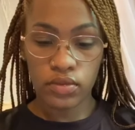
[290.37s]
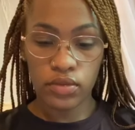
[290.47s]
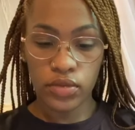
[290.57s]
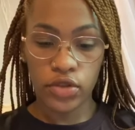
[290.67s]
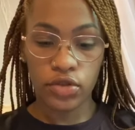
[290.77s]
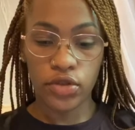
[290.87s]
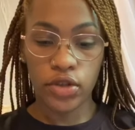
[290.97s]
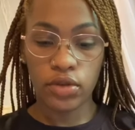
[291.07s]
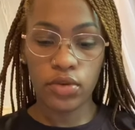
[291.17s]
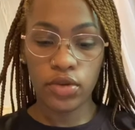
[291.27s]
But you
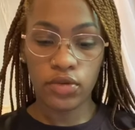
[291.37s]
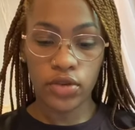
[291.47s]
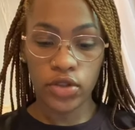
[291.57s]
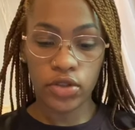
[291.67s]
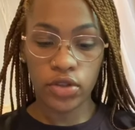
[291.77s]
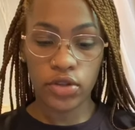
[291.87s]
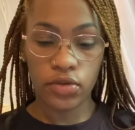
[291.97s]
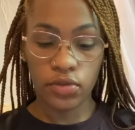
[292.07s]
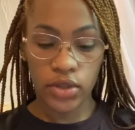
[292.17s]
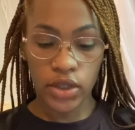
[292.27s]
don't want to rush this. You
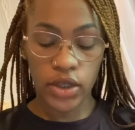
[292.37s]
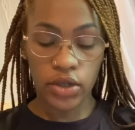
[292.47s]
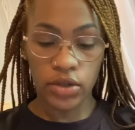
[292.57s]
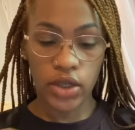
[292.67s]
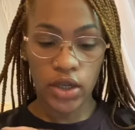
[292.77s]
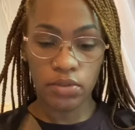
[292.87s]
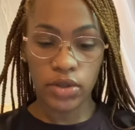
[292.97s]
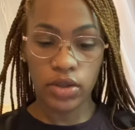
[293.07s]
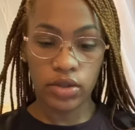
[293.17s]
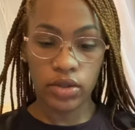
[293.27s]
want to take your time,
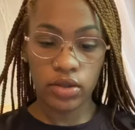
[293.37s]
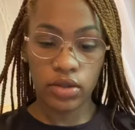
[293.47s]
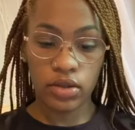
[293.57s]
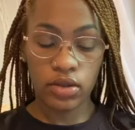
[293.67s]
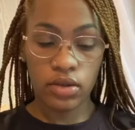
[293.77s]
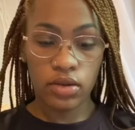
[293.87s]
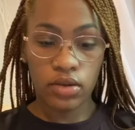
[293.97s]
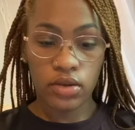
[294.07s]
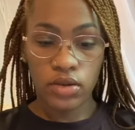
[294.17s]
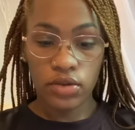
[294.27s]
because
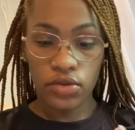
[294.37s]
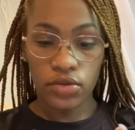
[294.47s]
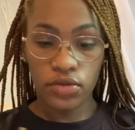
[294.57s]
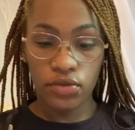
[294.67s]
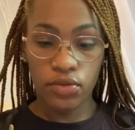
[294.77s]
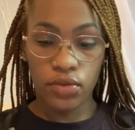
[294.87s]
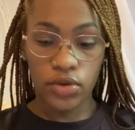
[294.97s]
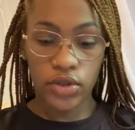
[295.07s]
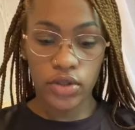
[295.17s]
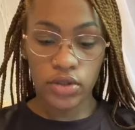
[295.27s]
you want